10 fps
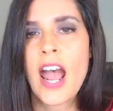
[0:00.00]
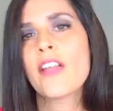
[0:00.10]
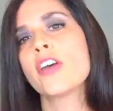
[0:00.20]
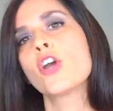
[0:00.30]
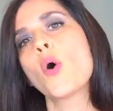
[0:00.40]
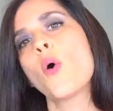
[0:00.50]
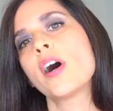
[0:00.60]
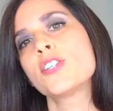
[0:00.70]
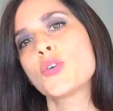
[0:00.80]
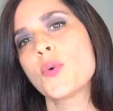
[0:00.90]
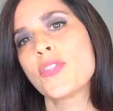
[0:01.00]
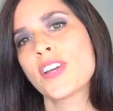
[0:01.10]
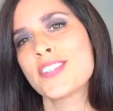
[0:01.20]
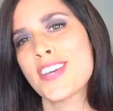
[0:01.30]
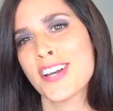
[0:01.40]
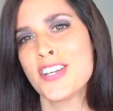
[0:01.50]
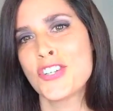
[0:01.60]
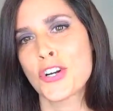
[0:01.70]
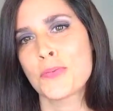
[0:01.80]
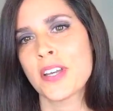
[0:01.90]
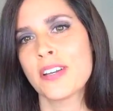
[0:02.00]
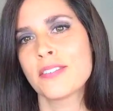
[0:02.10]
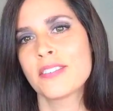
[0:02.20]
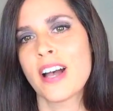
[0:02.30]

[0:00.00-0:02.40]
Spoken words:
and then go on to win the Kentucky Derby.